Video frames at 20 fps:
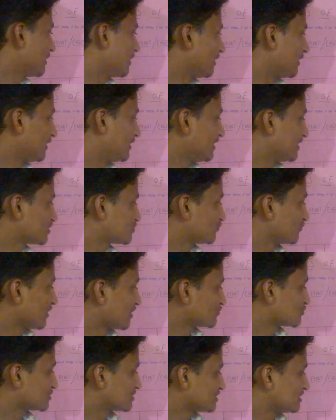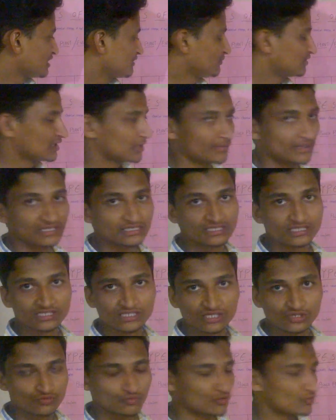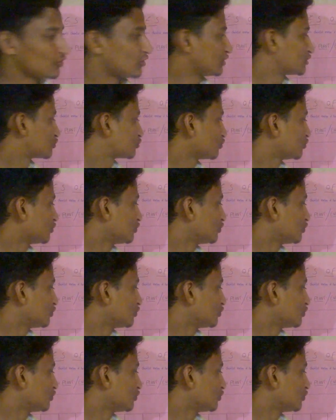And next we have steam turbines. These were also